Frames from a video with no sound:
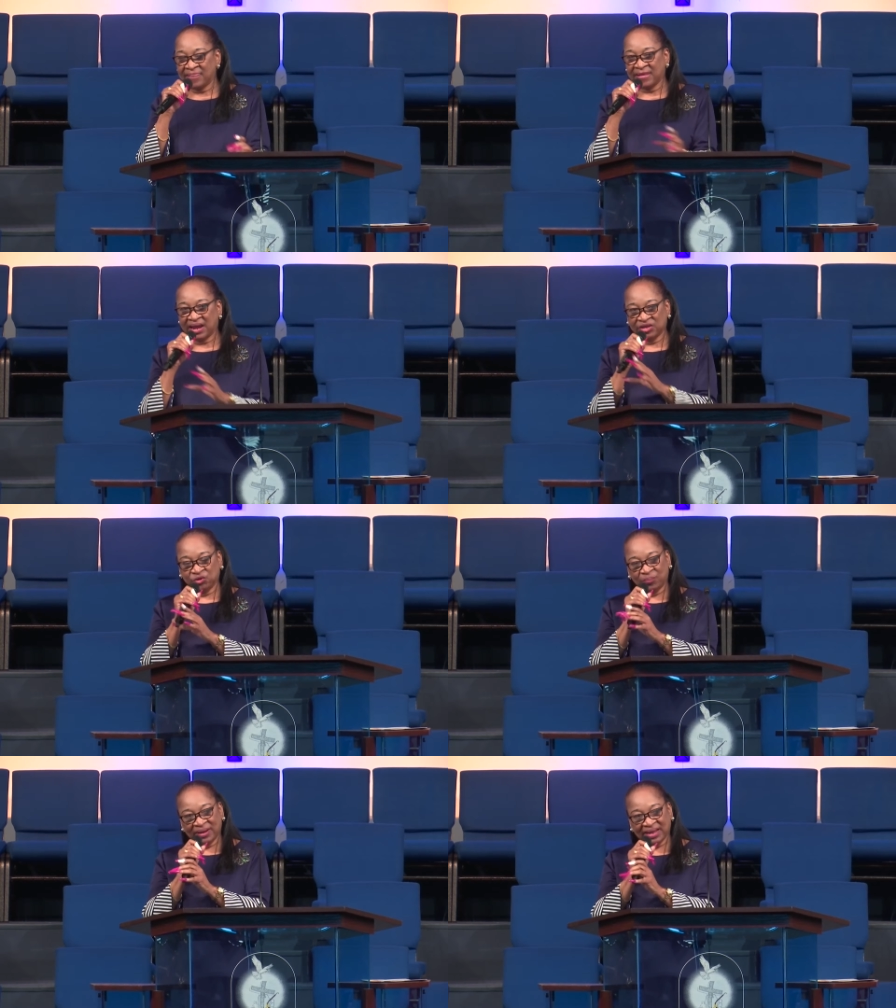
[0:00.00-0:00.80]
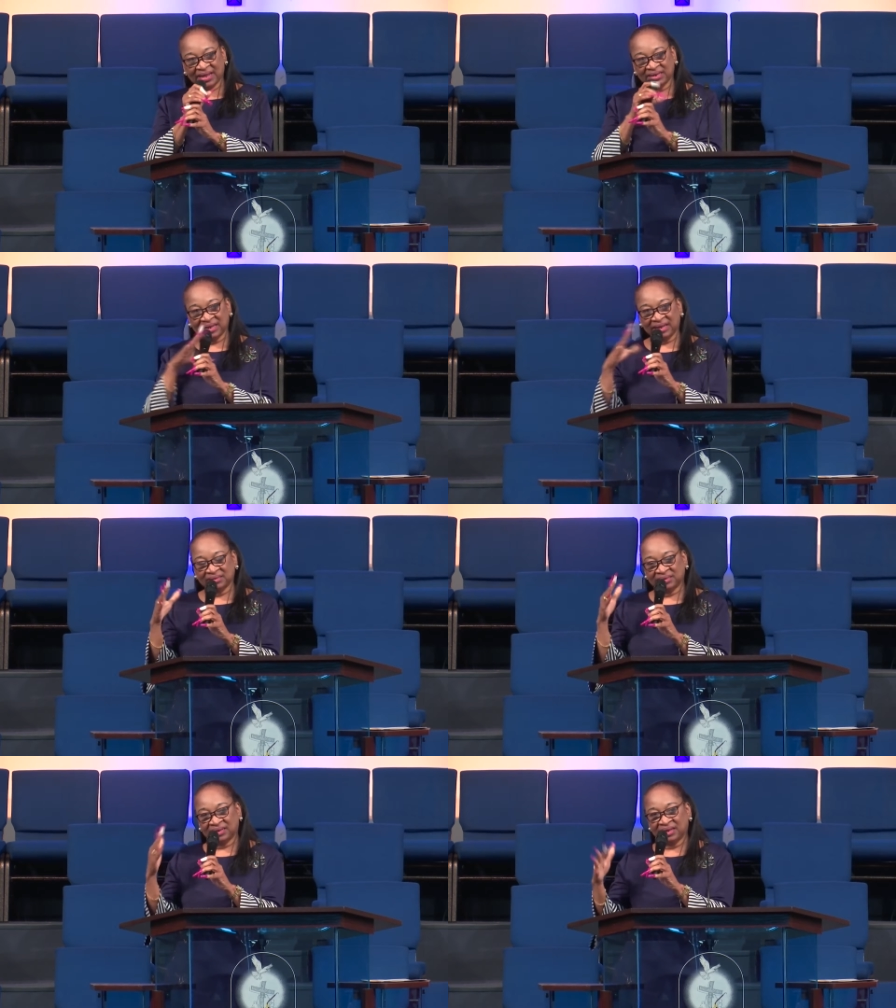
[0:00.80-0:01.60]
and you plan that
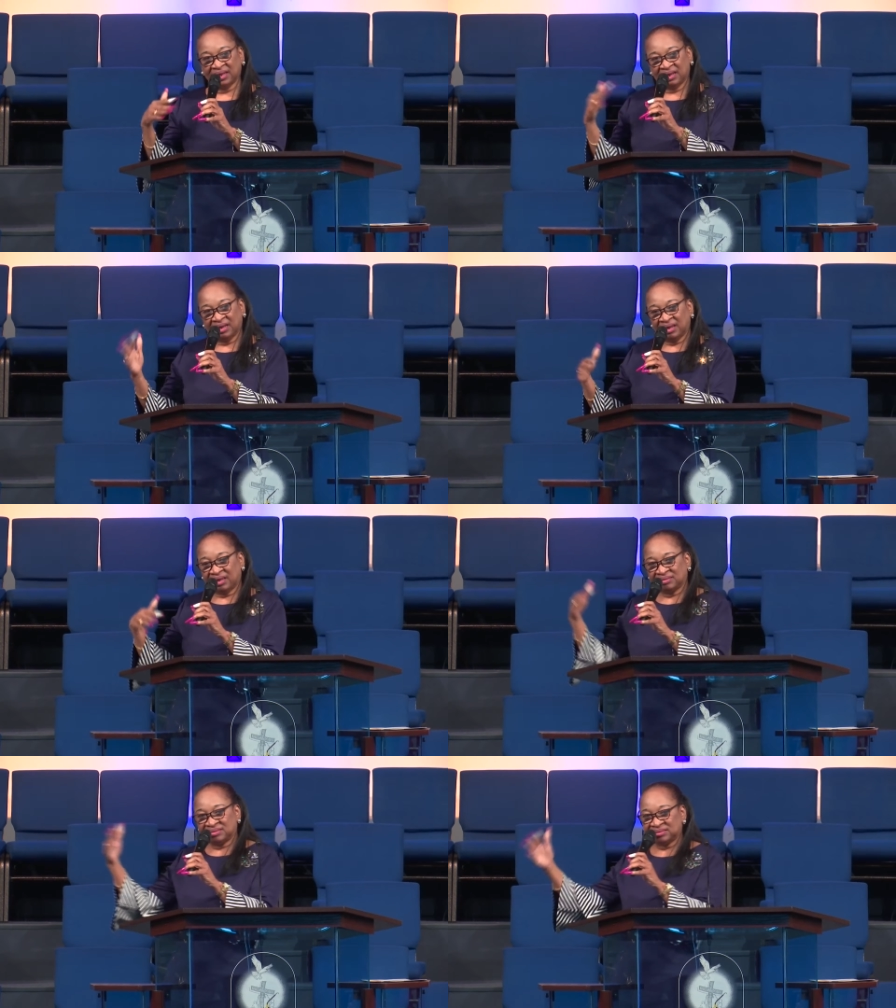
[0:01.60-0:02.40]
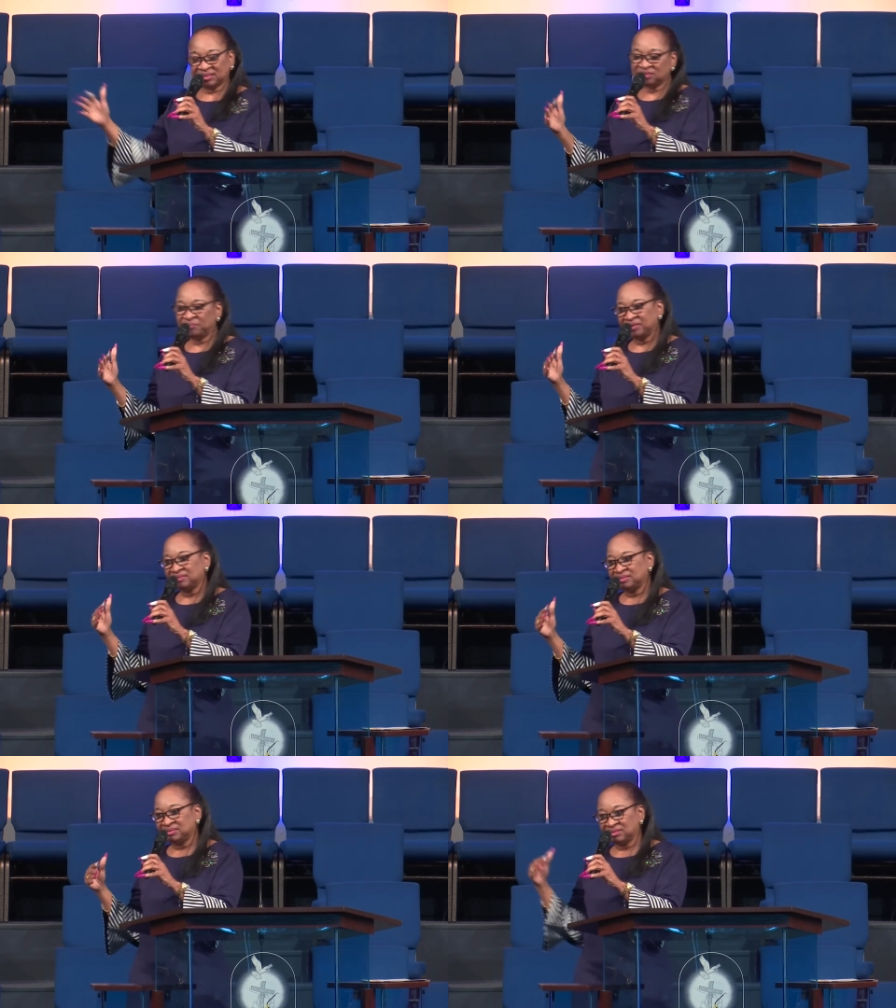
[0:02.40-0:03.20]
in six
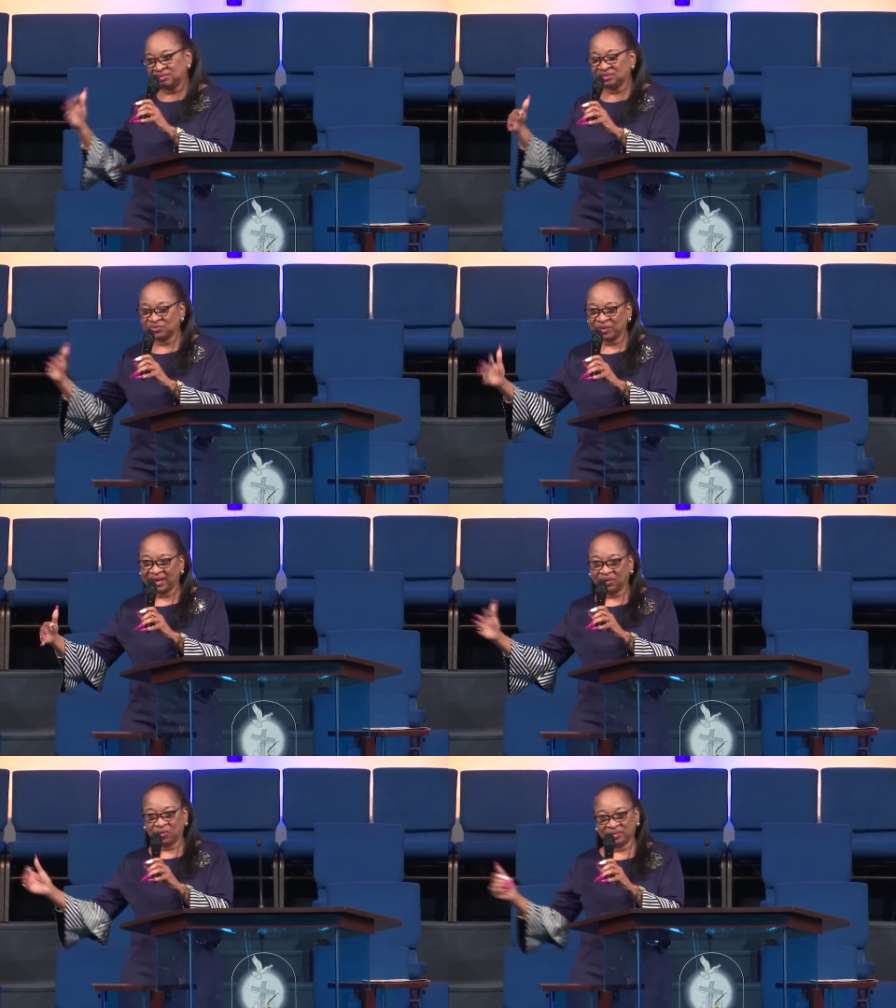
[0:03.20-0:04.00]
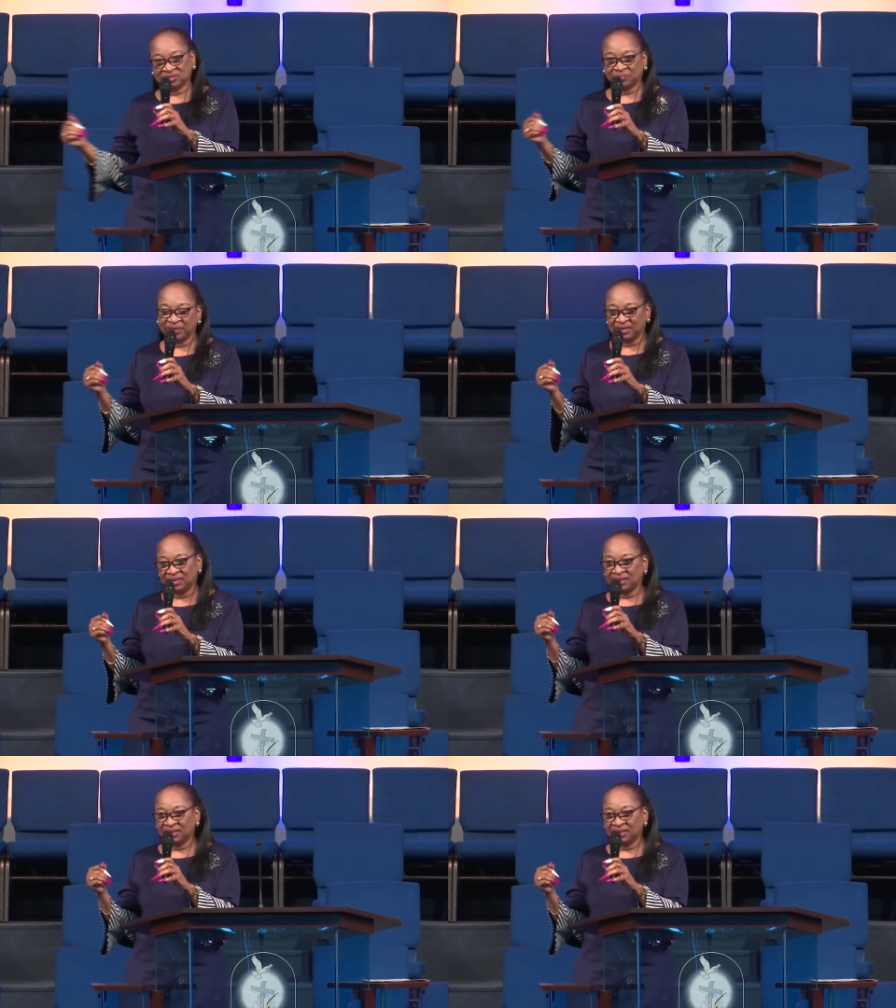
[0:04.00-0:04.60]
months, this is where I want to be.